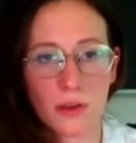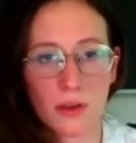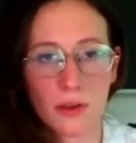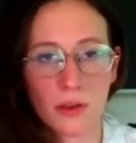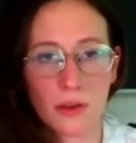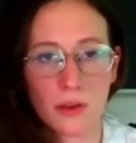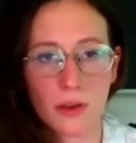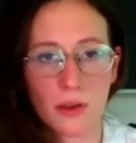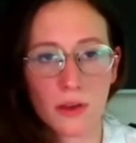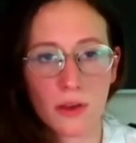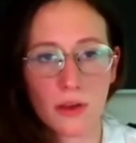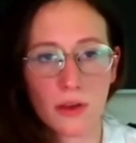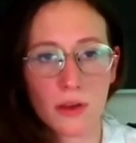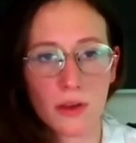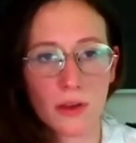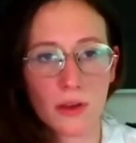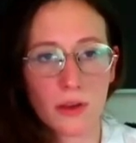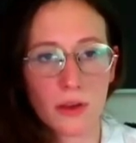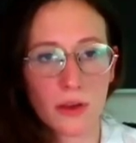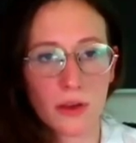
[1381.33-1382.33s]

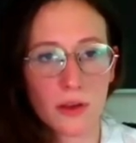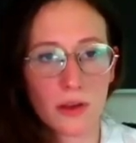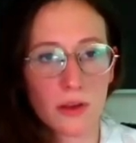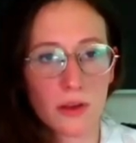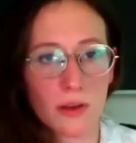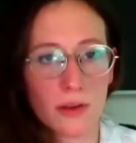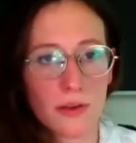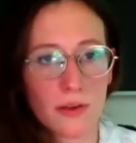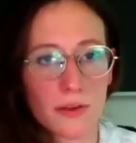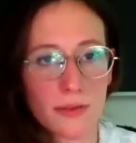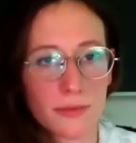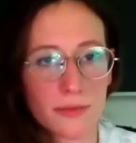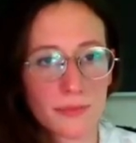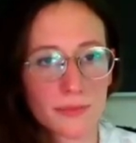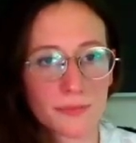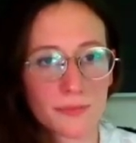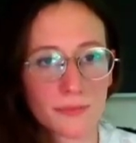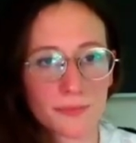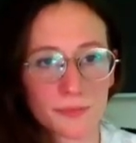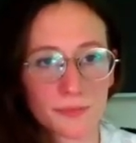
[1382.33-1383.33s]

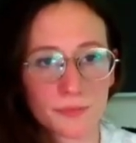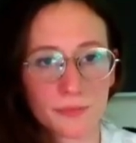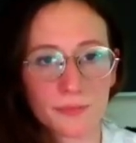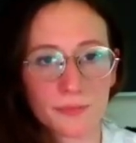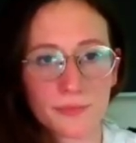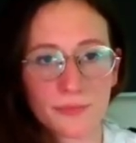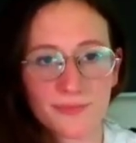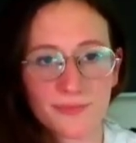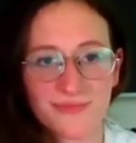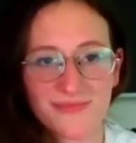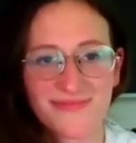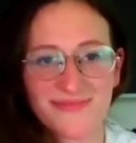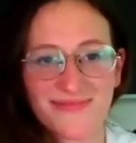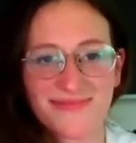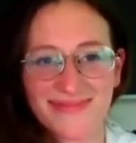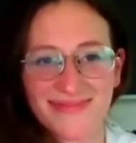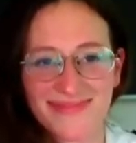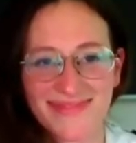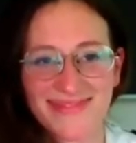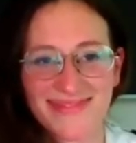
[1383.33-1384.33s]

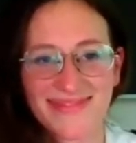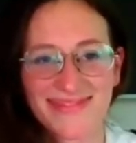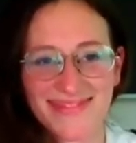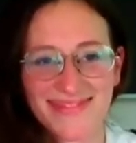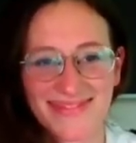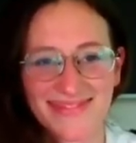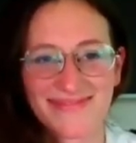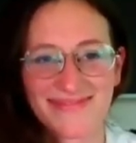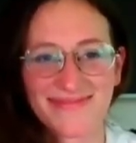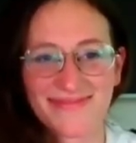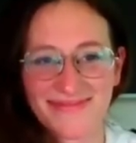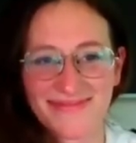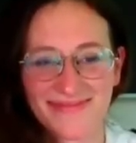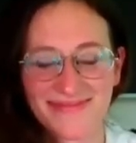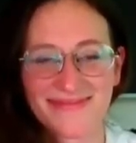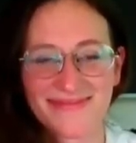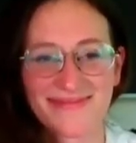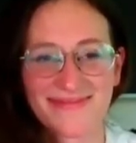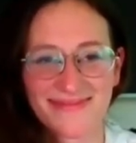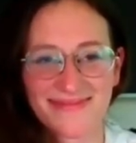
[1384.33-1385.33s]

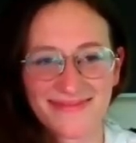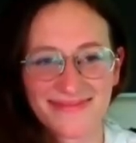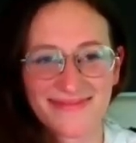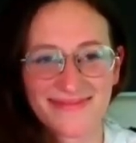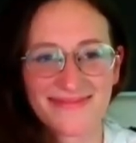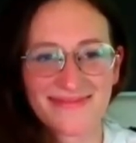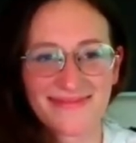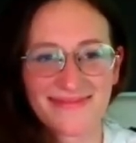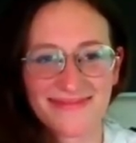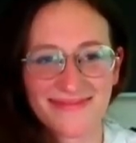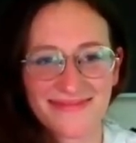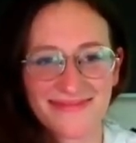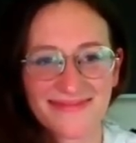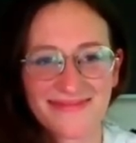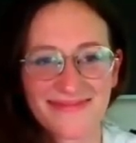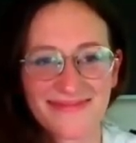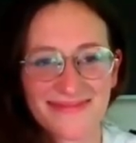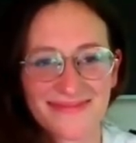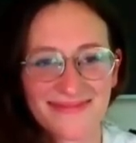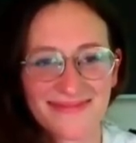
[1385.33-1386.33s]

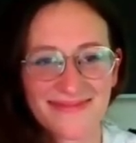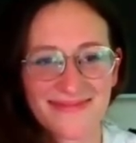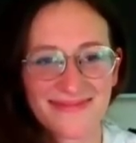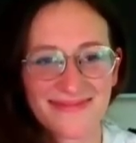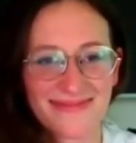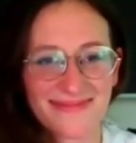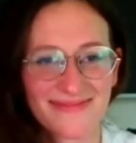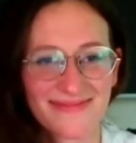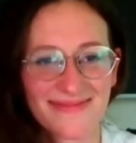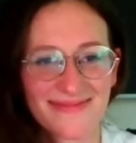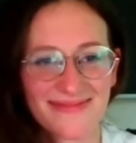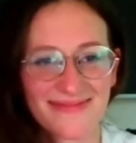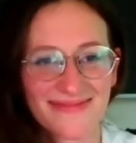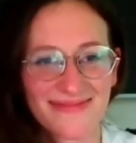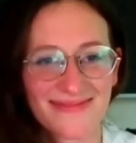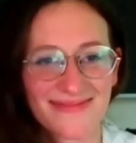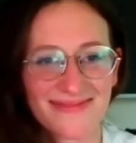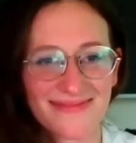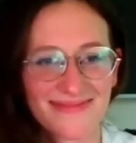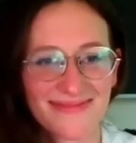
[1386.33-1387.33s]

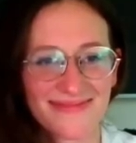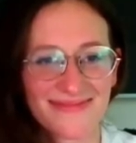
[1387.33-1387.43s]
[no speech]